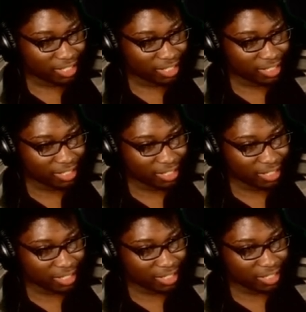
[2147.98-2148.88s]

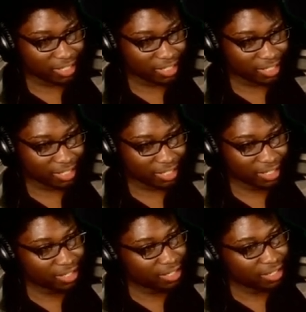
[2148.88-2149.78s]

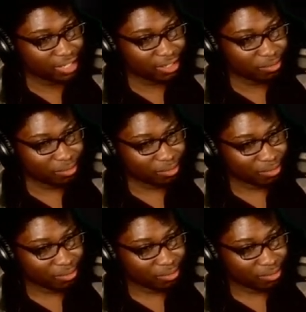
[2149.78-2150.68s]

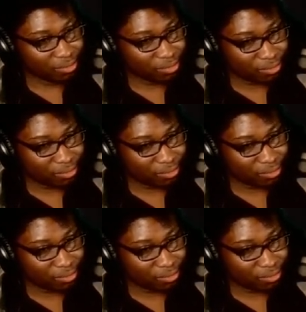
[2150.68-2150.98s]
(no one is talking)